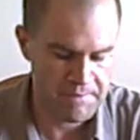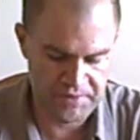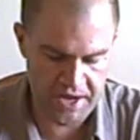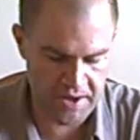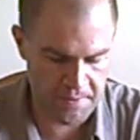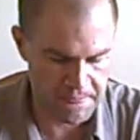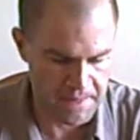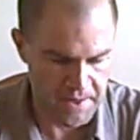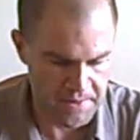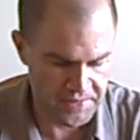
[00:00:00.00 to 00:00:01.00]

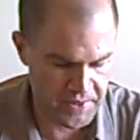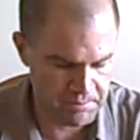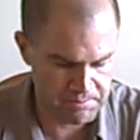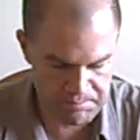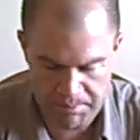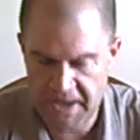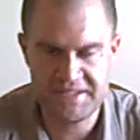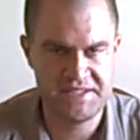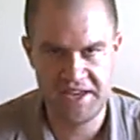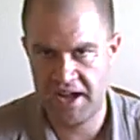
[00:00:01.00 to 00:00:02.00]
Now, the
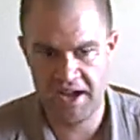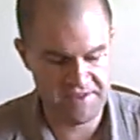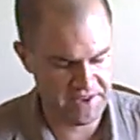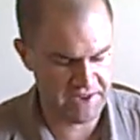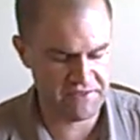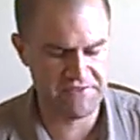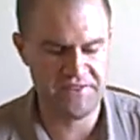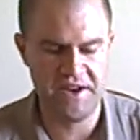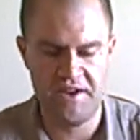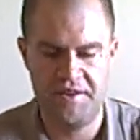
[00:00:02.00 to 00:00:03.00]
best thing I've ever
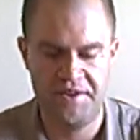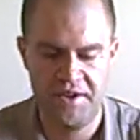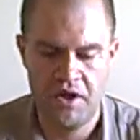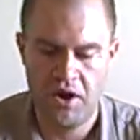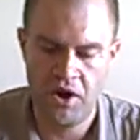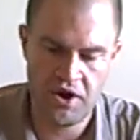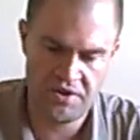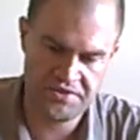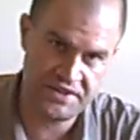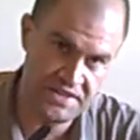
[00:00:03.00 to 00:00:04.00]
found
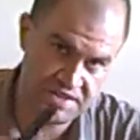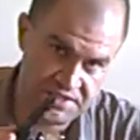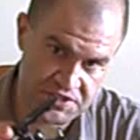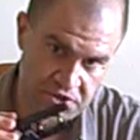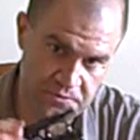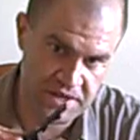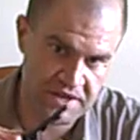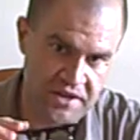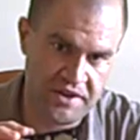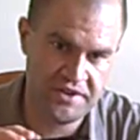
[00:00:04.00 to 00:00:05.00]
are these
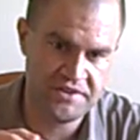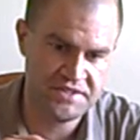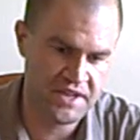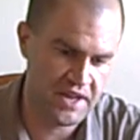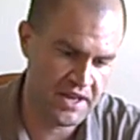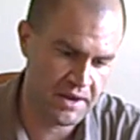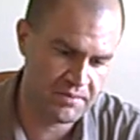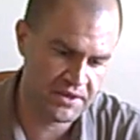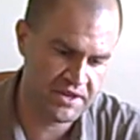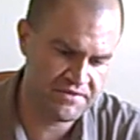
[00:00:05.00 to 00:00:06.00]
tubing cutters, and I
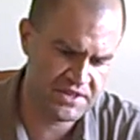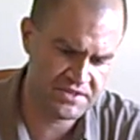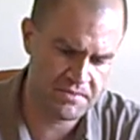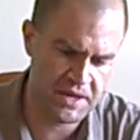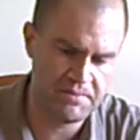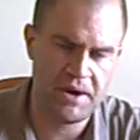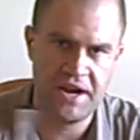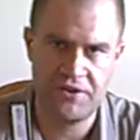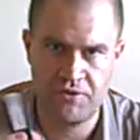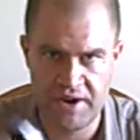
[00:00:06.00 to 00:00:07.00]
believe these are made
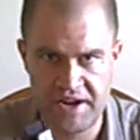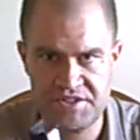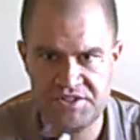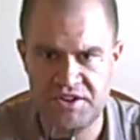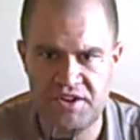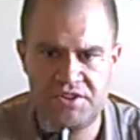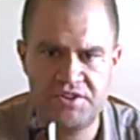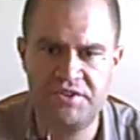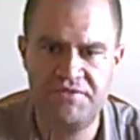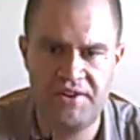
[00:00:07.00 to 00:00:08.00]
by Granger.
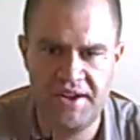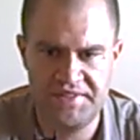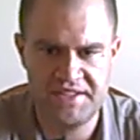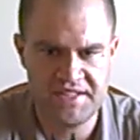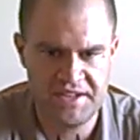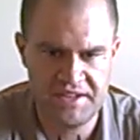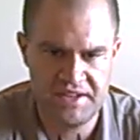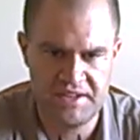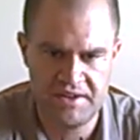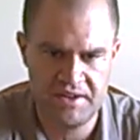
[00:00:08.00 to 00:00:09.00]
You can find these at
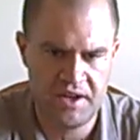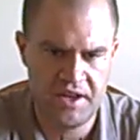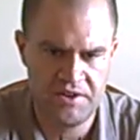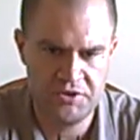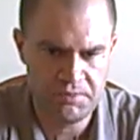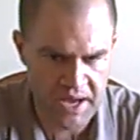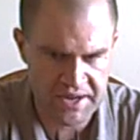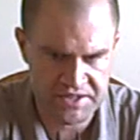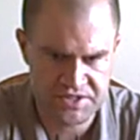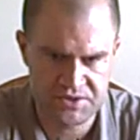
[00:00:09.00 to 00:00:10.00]
any
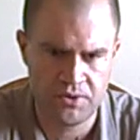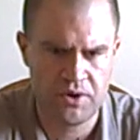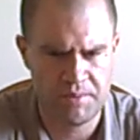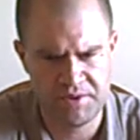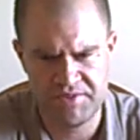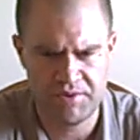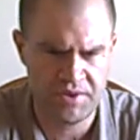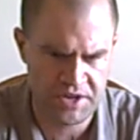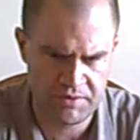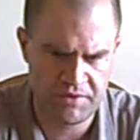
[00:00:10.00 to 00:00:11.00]
pneumatic store. I believe they
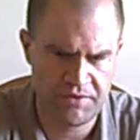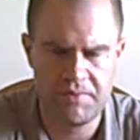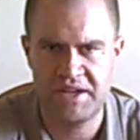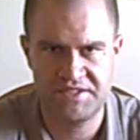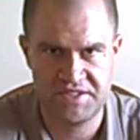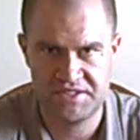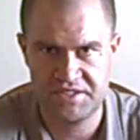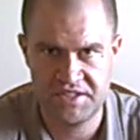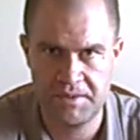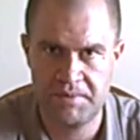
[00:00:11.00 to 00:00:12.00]
run anywhere from about $6
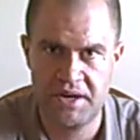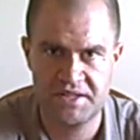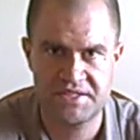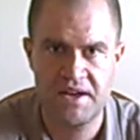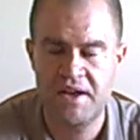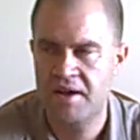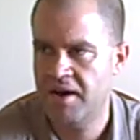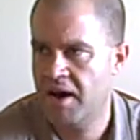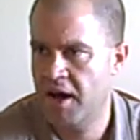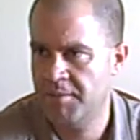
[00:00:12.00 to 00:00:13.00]
to
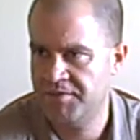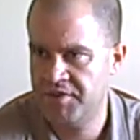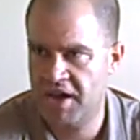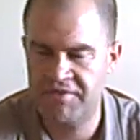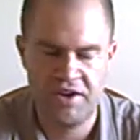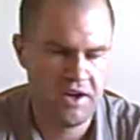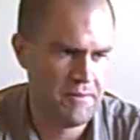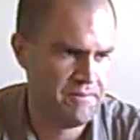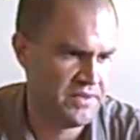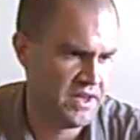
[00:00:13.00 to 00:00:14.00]
$10. If you have
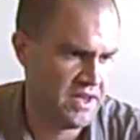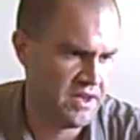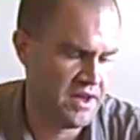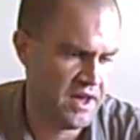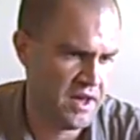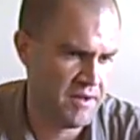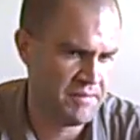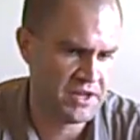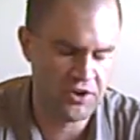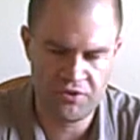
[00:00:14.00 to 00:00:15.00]

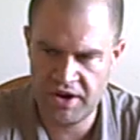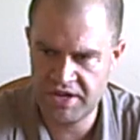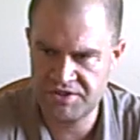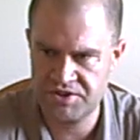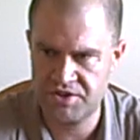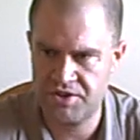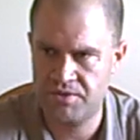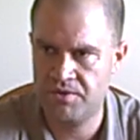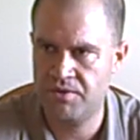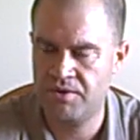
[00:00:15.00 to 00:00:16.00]
a
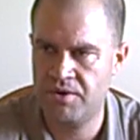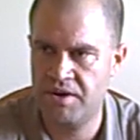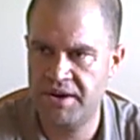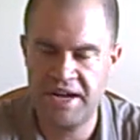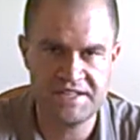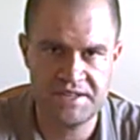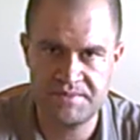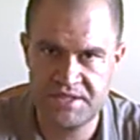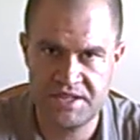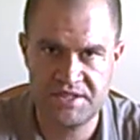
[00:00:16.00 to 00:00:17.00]
Granger or an
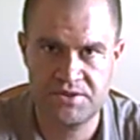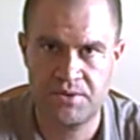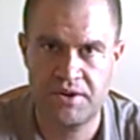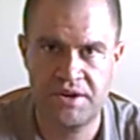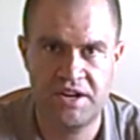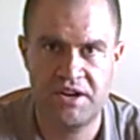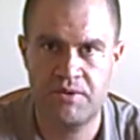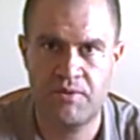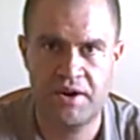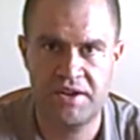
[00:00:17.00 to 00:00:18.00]
SMC store
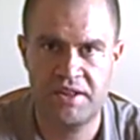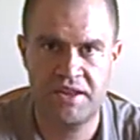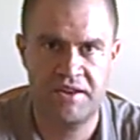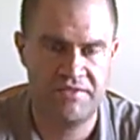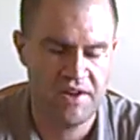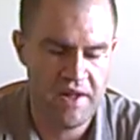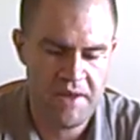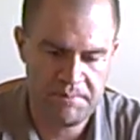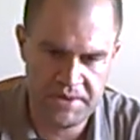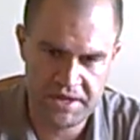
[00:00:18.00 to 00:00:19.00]
near where you live,
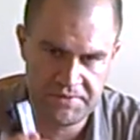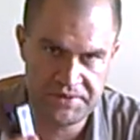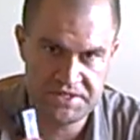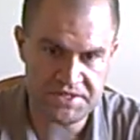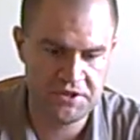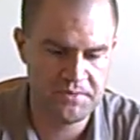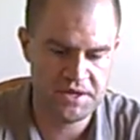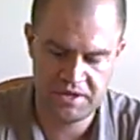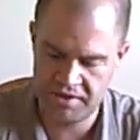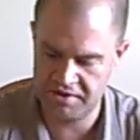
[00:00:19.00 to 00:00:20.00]
pick up these
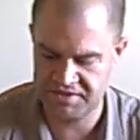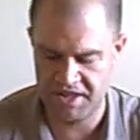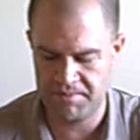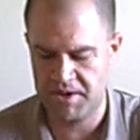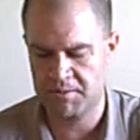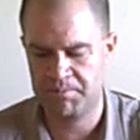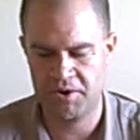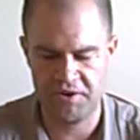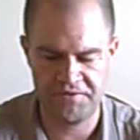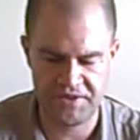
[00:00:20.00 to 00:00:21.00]
tubing cutters. They make
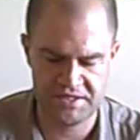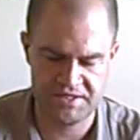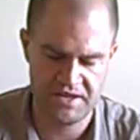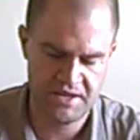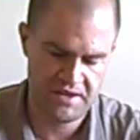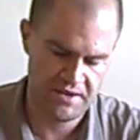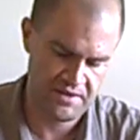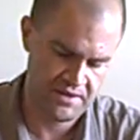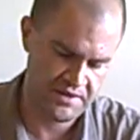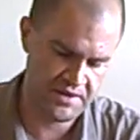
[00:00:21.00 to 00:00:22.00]
perfect
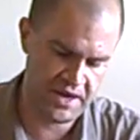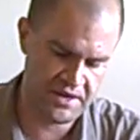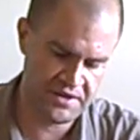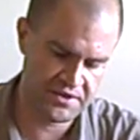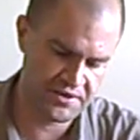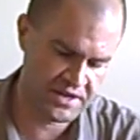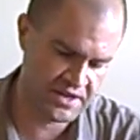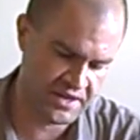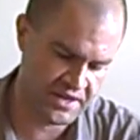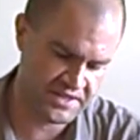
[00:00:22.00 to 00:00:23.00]
90 degree
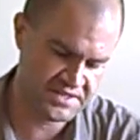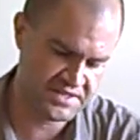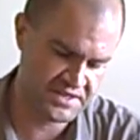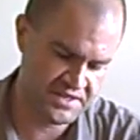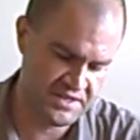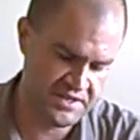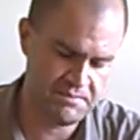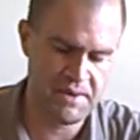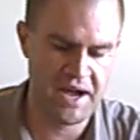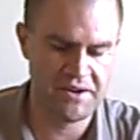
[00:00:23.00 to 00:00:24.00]
cuts in
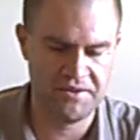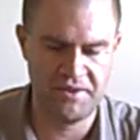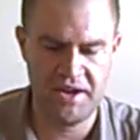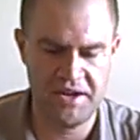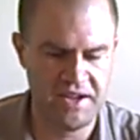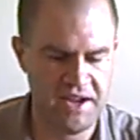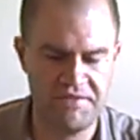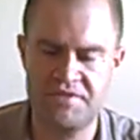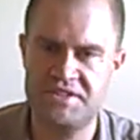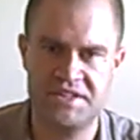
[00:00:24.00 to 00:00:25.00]
macroline
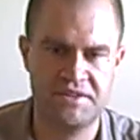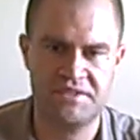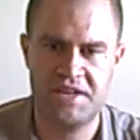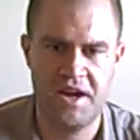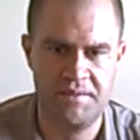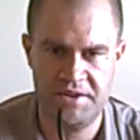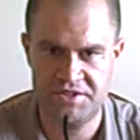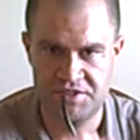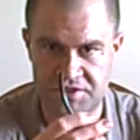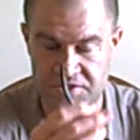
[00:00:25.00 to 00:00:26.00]
every single time, and
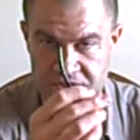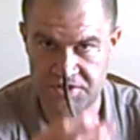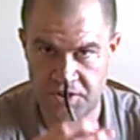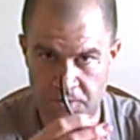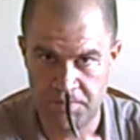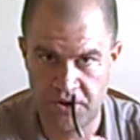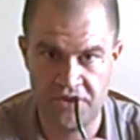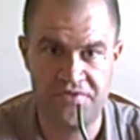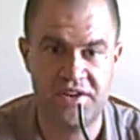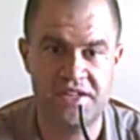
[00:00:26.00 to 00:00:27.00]
it just looks so
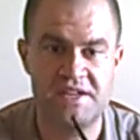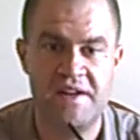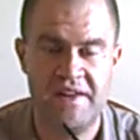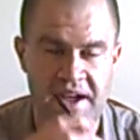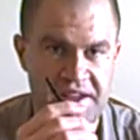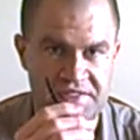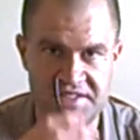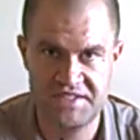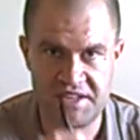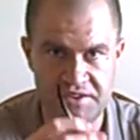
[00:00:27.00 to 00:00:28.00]
perfect, and
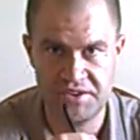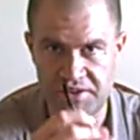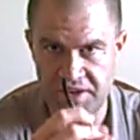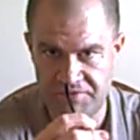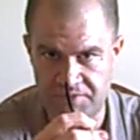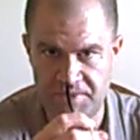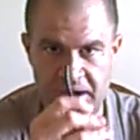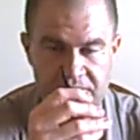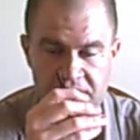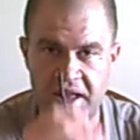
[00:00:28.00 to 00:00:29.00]
the seal you'll get from
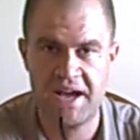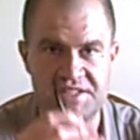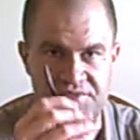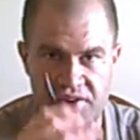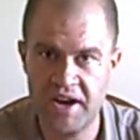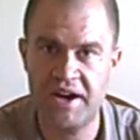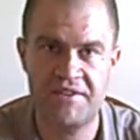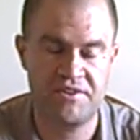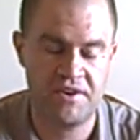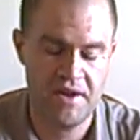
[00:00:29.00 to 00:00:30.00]
that will last
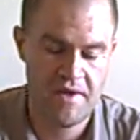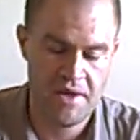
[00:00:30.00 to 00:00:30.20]
forever.